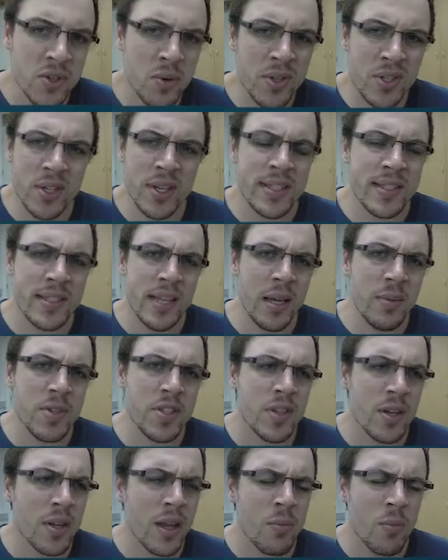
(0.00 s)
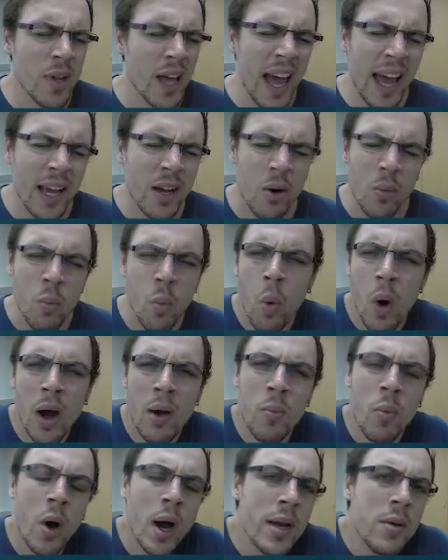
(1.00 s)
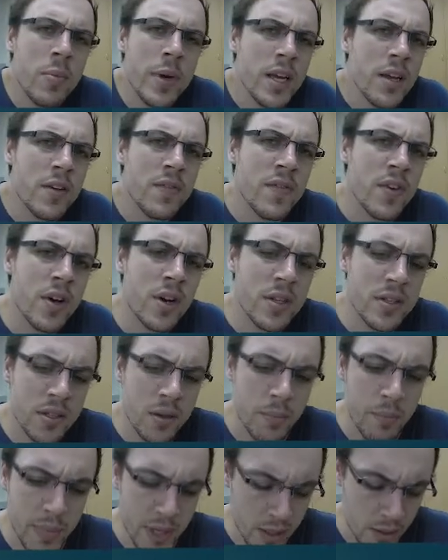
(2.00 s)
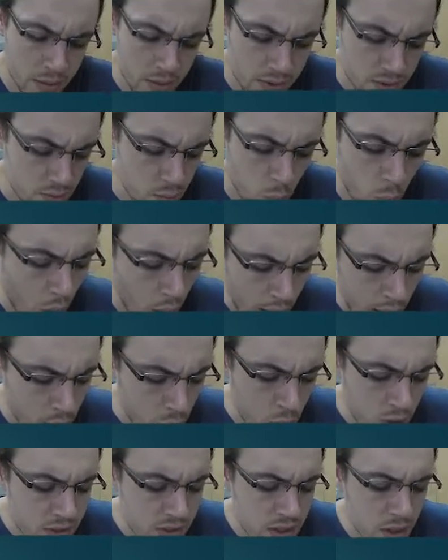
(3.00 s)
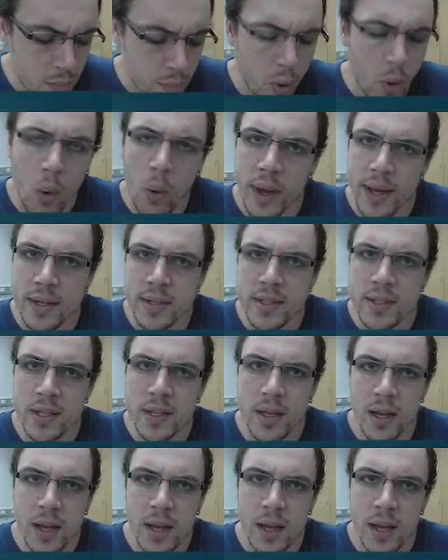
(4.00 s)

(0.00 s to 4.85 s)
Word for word: So it, it seems as though, like, well, hang on, why, why did we convert it to mils? Why, what's the point?